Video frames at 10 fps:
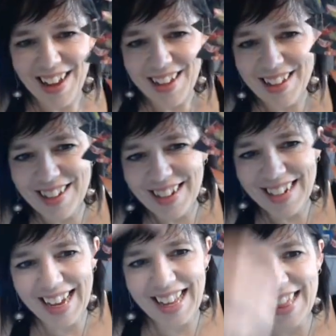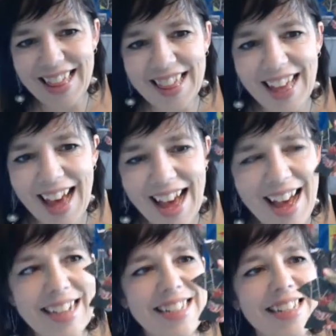Look at
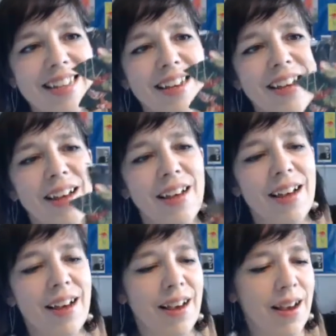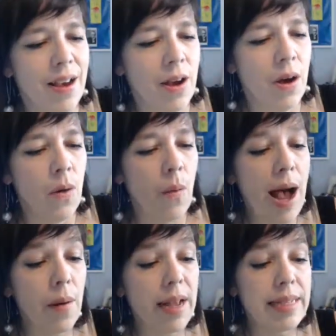that.
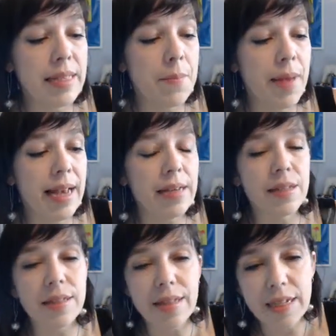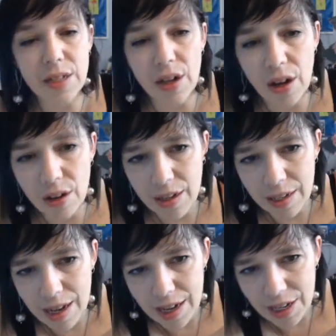Wow, it's amazing. That's all
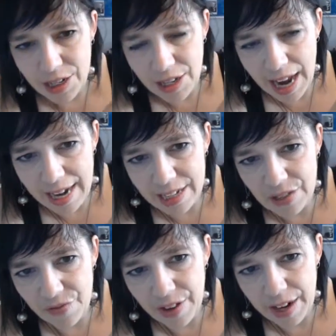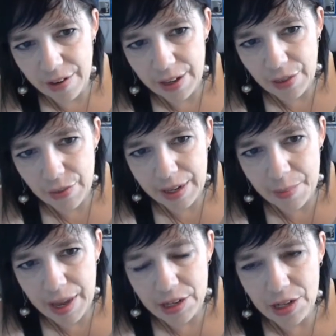collaged and it's very three
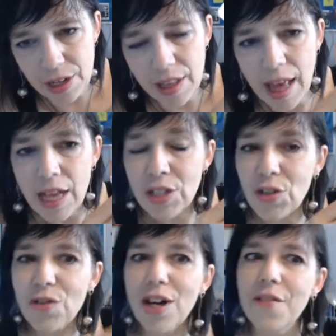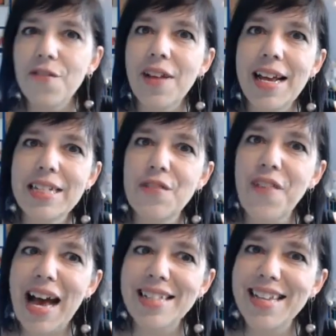dimensional. So it's
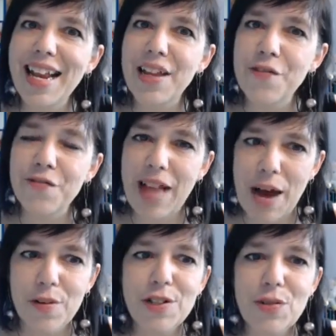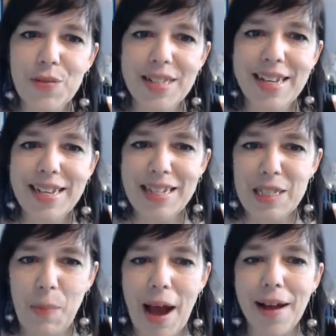fascinating. Flowers really
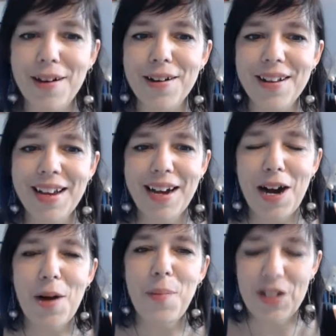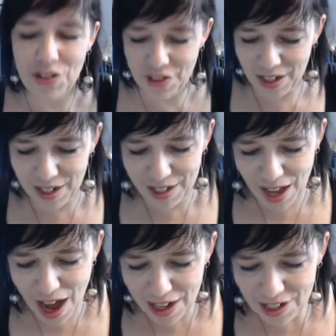inspired a bunch of the
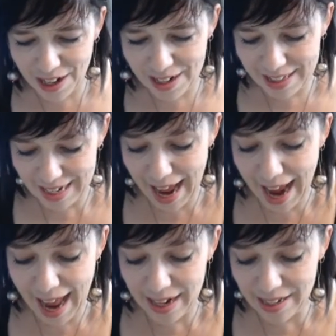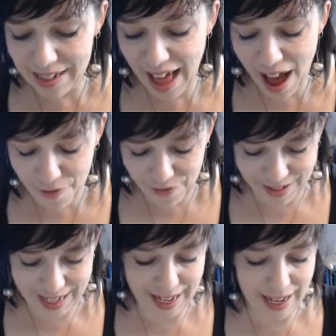collage artists today and a
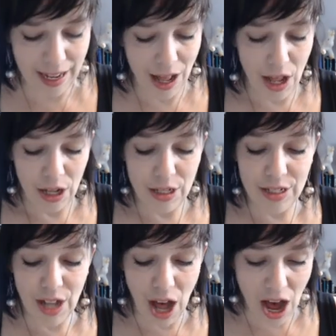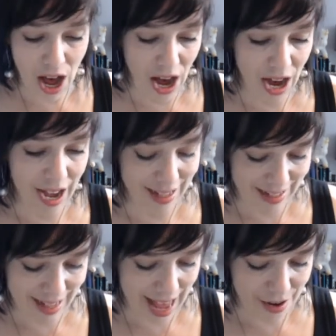lovely long
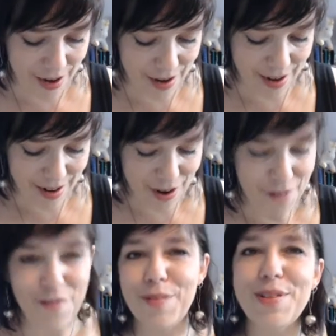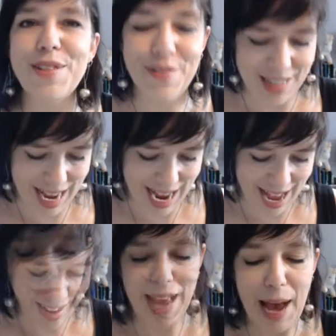letter from
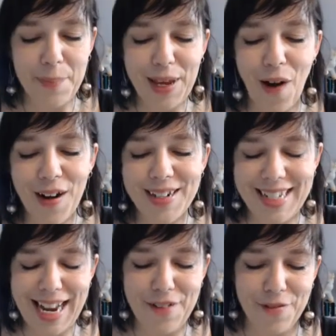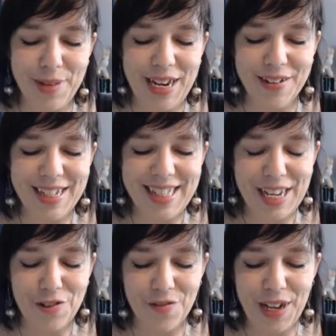Suzanne. Happy art day from here in
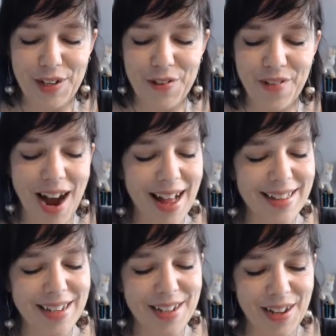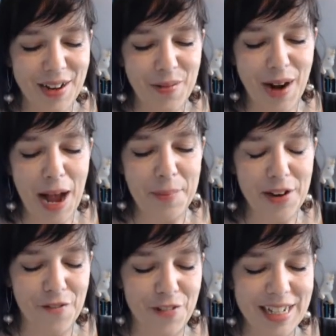central Vancouver Island, where I'm at
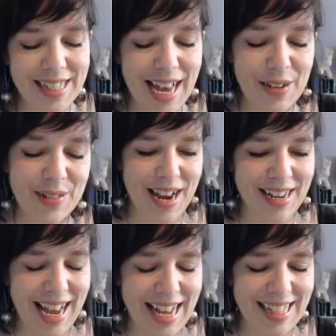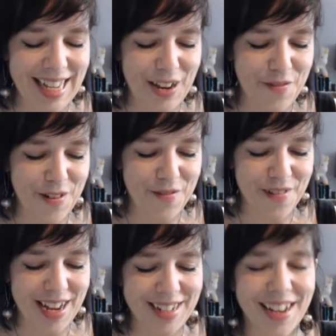a friend's house, cat sitting for a
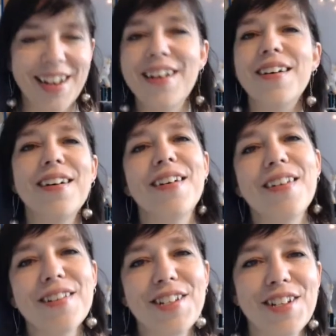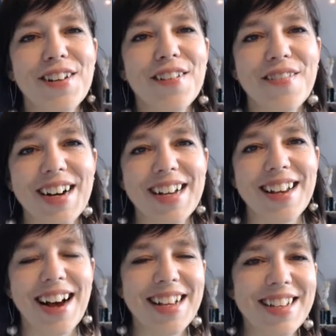friend. Oh, do you know what?
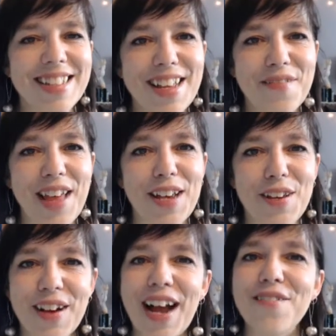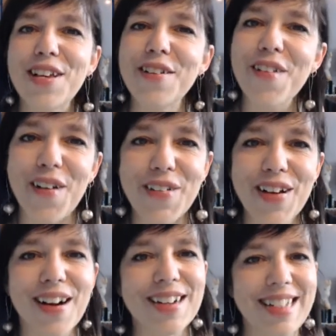I just love that. You're having your own
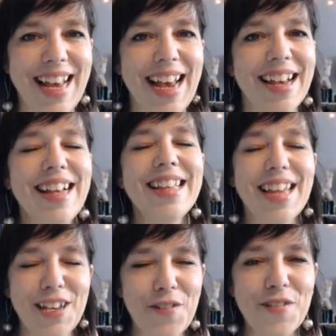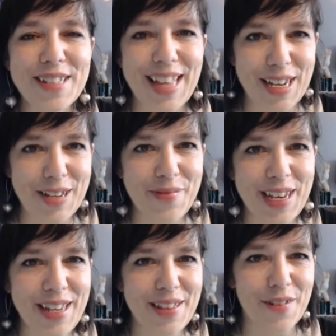art day. Thank you for sending
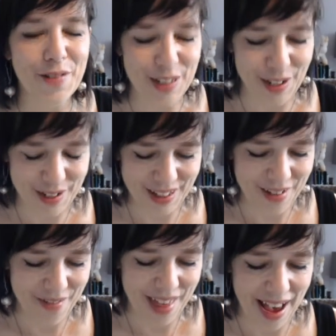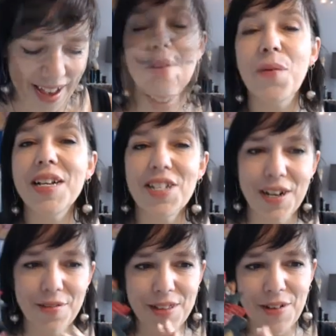me the results of that. So I want to
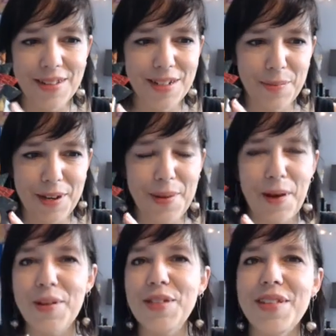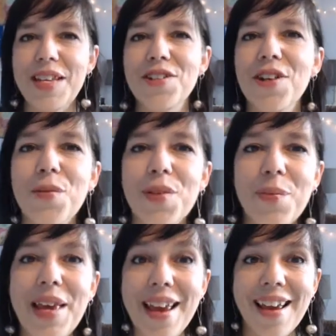share with you a little bit about what Suzanne shared with
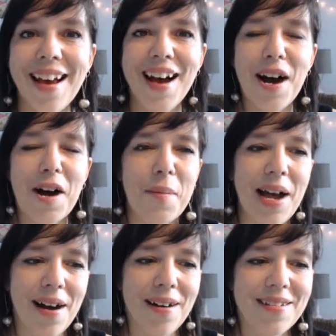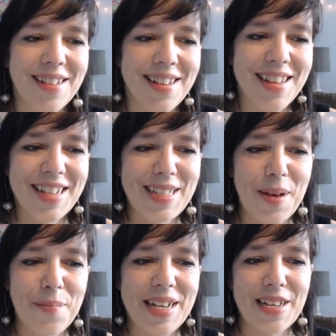me about this
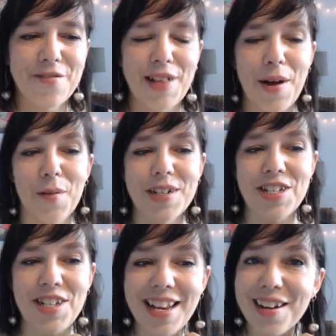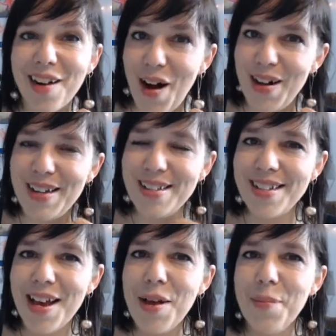amazing flower, which she calls
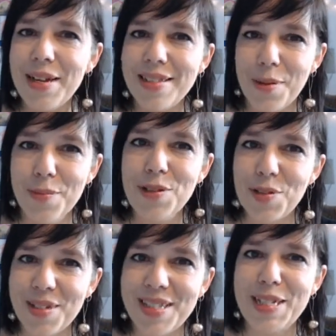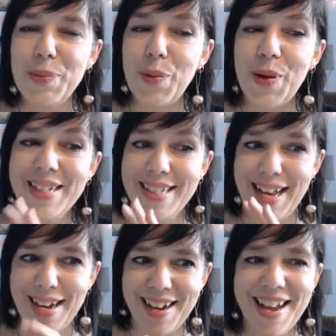my summer solstice
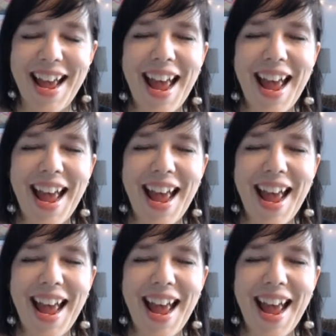poinsettia.